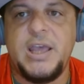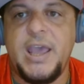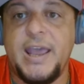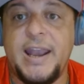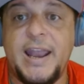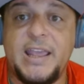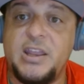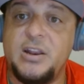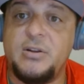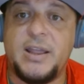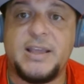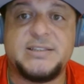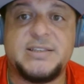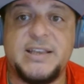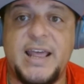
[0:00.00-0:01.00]
And that, you know,
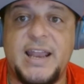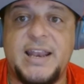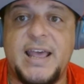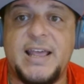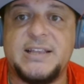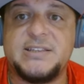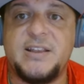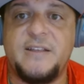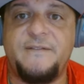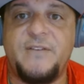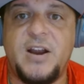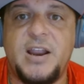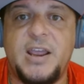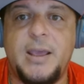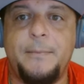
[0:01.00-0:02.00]
like I said, that is a
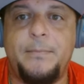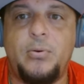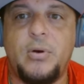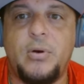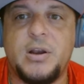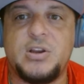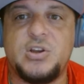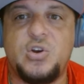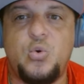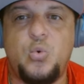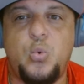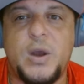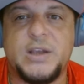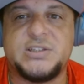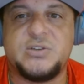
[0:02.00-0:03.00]
very important
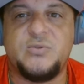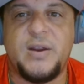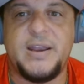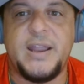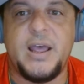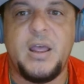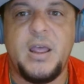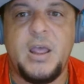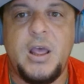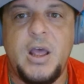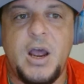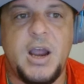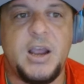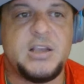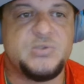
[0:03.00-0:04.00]
question right now.
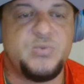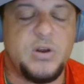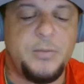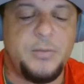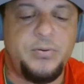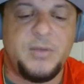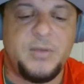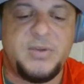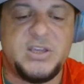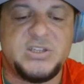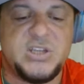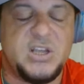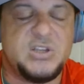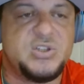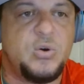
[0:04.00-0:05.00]
All right, because we're going to pull up
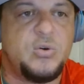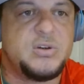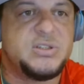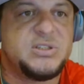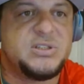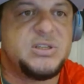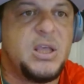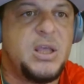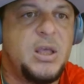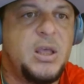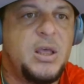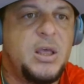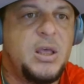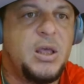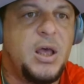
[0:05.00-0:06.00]
Kyshawn George's
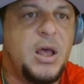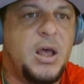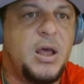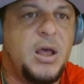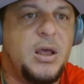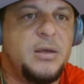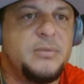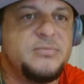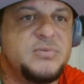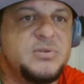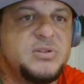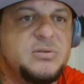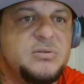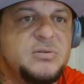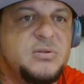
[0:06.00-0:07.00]

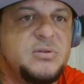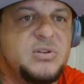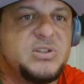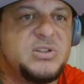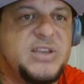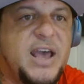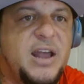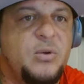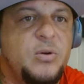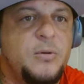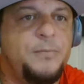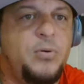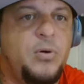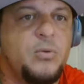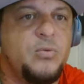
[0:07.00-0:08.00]
scouting
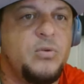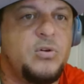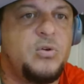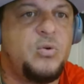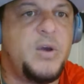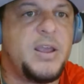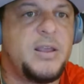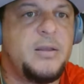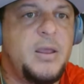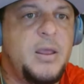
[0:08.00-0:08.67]
report real quick.